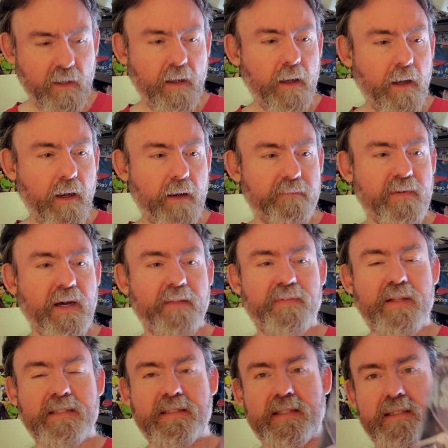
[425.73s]
I've got
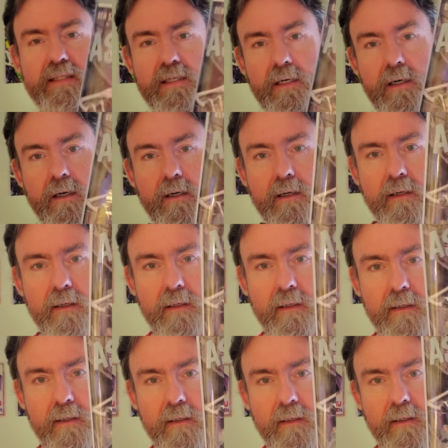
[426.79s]
this here.
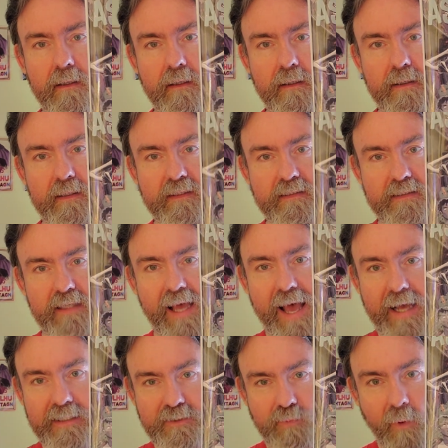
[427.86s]
It's
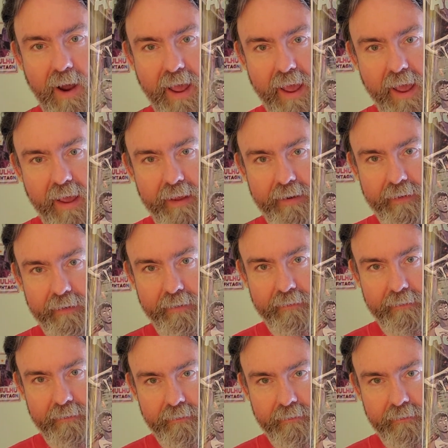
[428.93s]
Aswang,